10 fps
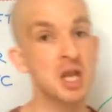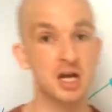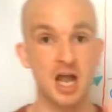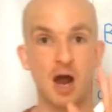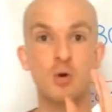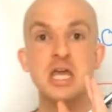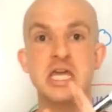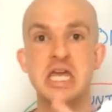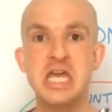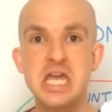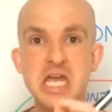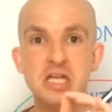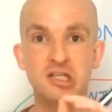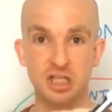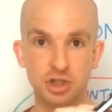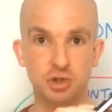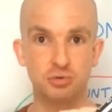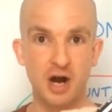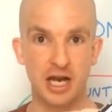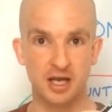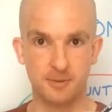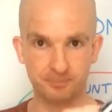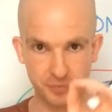Now, here's the trick,